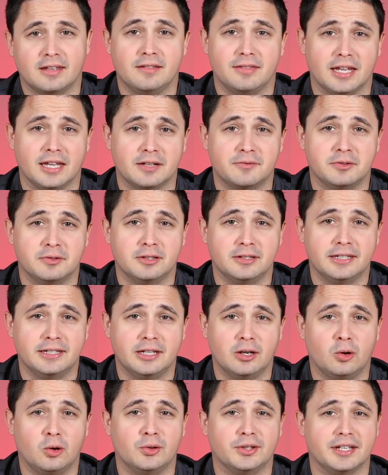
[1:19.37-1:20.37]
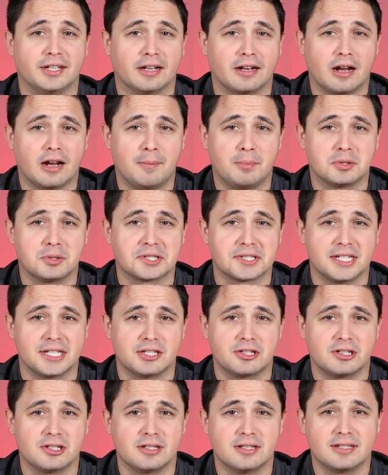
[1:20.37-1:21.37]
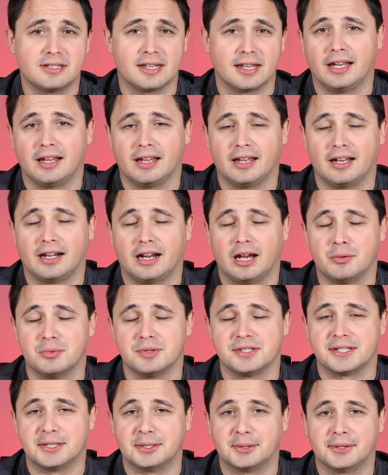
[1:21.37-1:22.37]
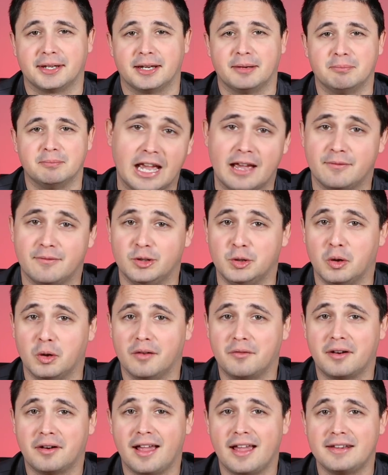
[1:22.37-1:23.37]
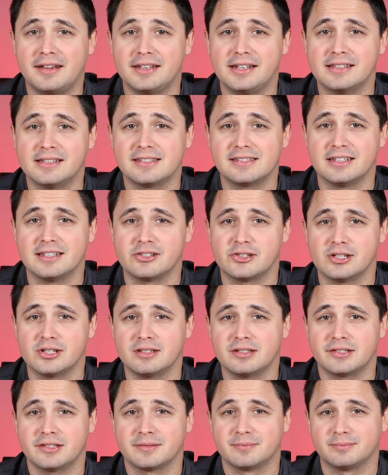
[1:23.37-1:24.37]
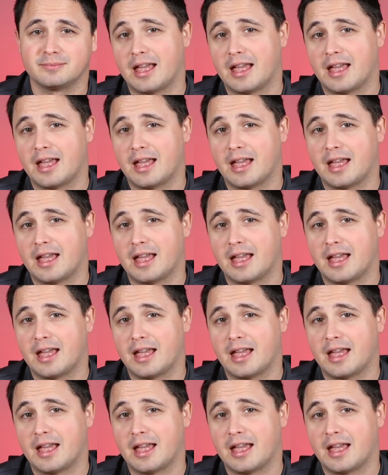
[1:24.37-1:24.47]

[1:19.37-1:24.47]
Thankfully, only a couple stitches and I was healed up. Have you ever had to get stitches?